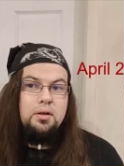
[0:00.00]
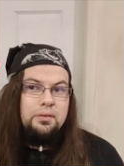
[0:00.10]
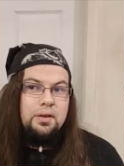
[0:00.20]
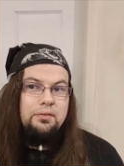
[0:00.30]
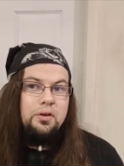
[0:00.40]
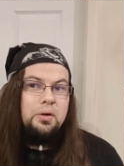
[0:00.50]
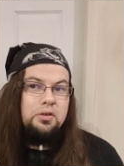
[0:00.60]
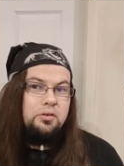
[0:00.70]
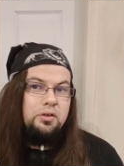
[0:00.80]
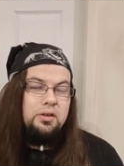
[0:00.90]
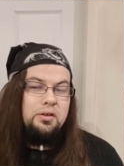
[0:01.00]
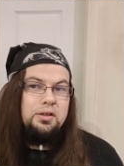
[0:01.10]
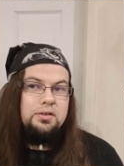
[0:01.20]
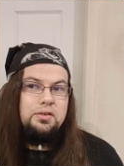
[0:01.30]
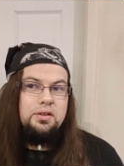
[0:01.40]
I feel what drew the
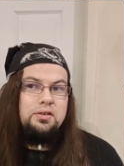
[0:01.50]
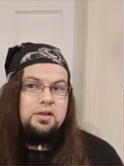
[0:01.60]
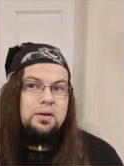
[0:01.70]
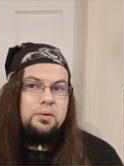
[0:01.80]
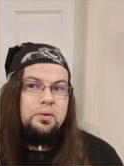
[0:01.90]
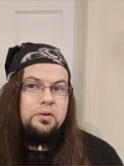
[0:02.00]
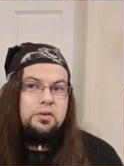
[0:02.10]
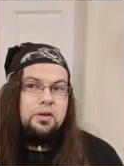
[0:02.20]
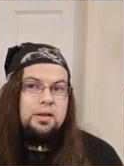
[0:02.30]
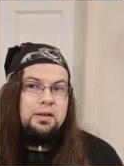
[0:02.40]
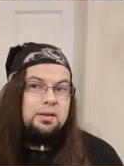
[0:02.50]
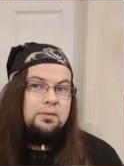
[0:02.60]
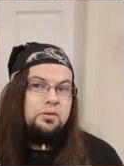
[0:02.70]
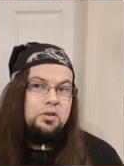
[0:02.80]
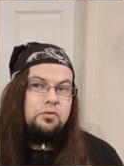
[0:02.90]
audience to the channel also, they
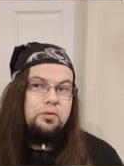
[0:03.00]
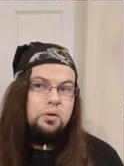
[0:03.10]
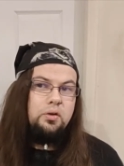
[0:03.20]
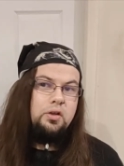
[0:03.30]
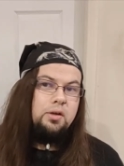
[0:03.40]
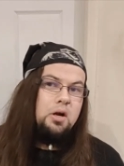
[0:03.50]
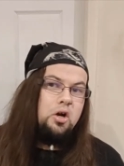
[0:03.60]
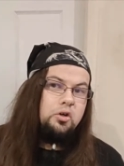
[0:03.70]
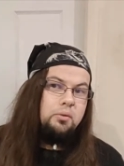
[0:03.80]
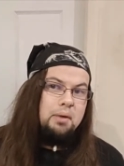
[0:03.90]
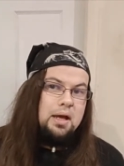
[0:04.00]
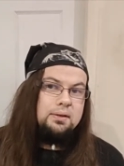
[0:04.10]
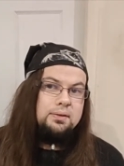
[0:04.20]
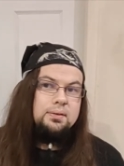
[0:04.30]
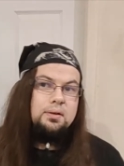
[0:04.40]
didn't just focus on American
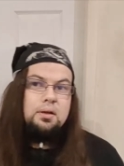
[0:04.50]
bands,